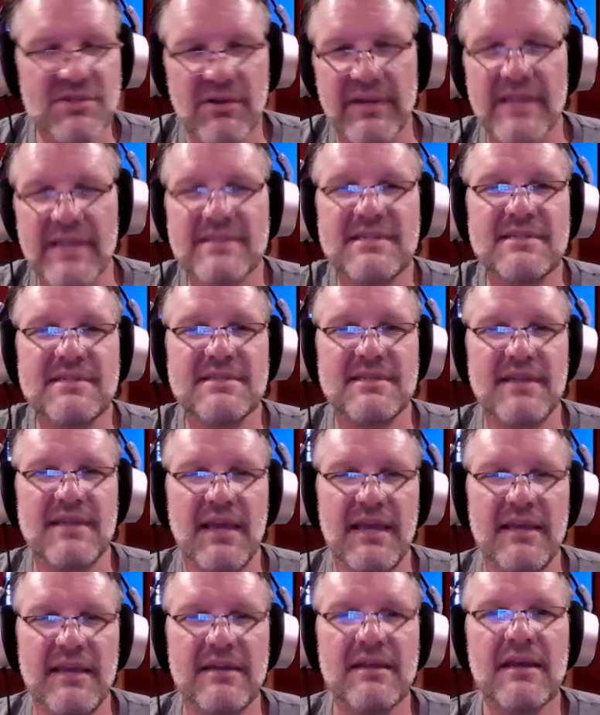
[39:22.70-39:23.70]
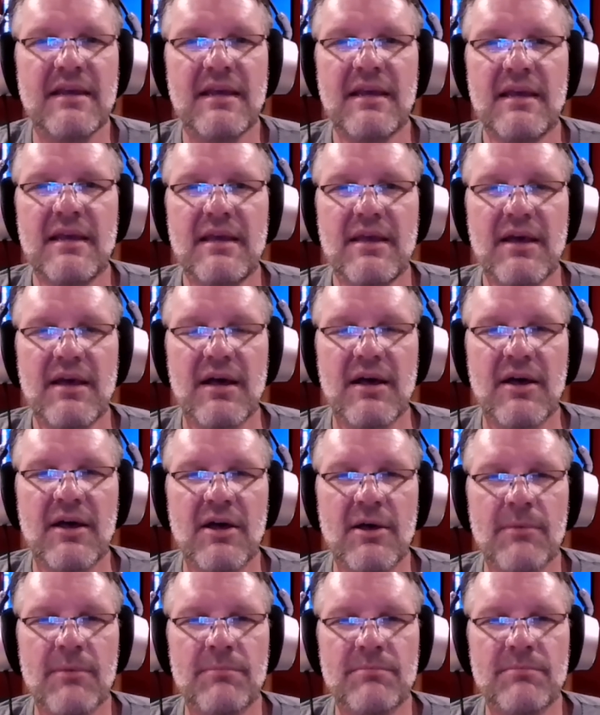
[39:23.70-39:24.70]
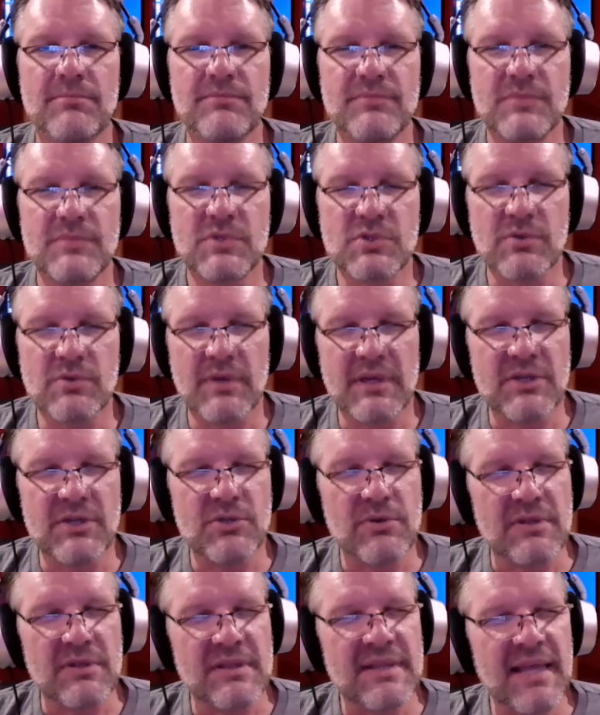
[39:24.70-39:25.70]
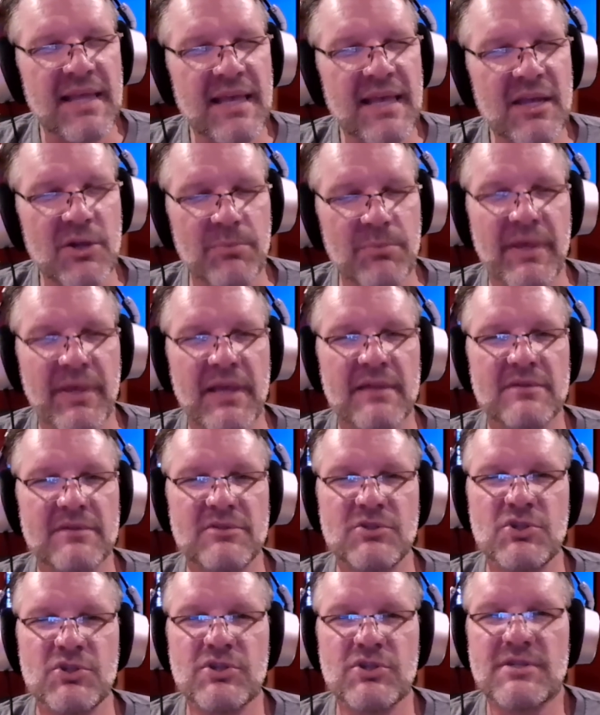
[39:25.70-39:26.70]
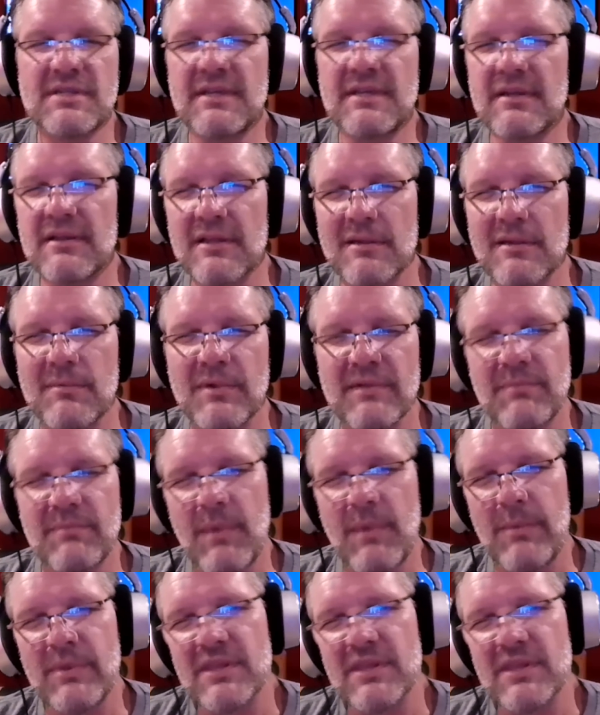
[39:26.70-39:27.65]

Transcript: SDC8, so it can do a little bit, just to get a little bit of maybe the